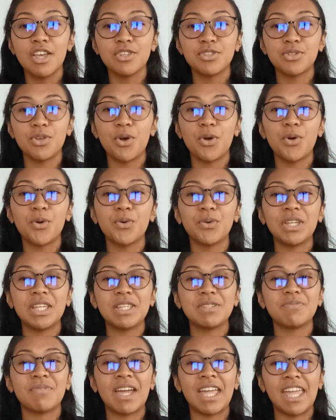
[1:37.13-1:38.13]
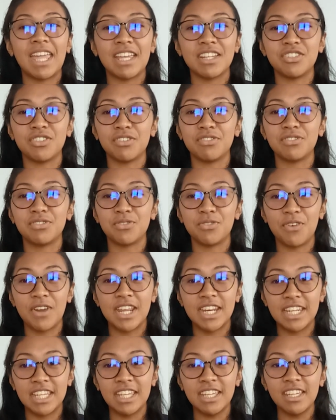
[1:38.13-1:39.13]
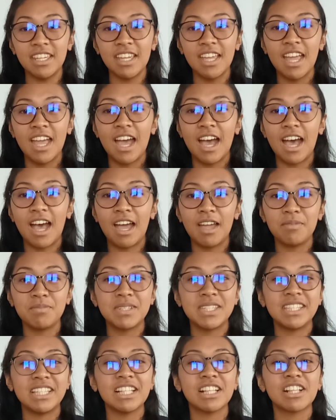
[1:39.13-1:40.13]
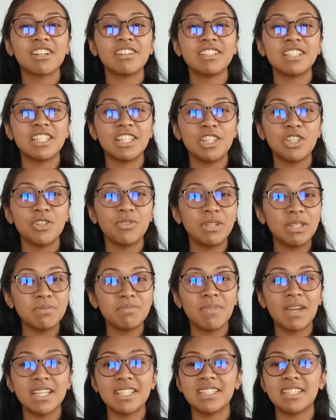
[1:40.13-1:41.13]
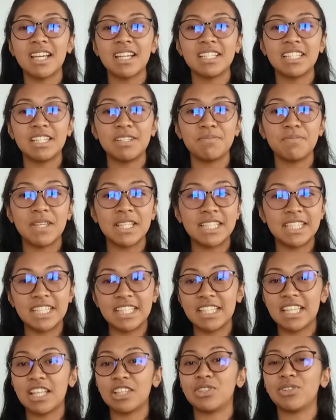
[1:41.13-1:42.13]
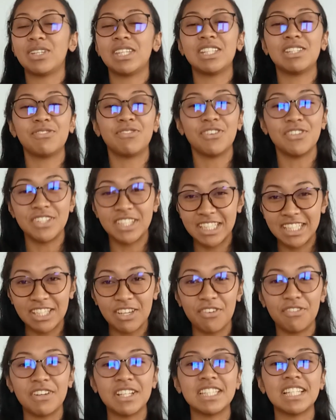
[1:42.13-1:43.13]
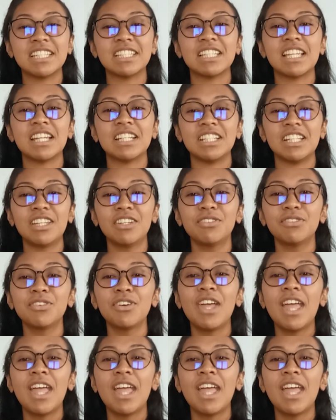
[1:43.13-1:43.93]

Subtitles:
So in my age of 20, I'm still continuing my study in medicine at the University of Madagaskars,